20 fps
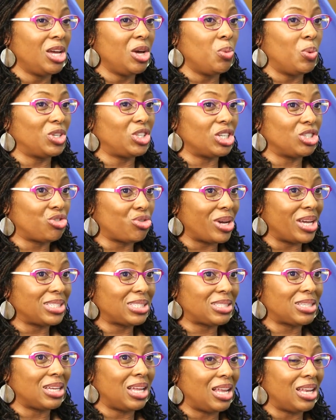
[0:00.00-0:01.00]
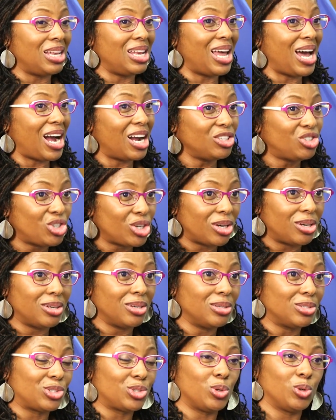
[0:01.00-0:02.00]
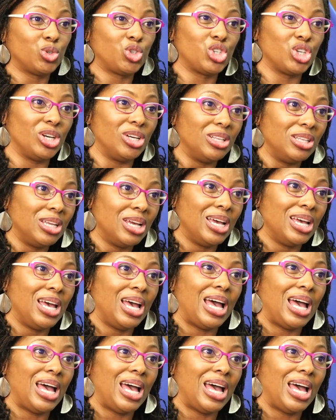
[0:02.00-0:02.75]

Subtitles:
which address larger social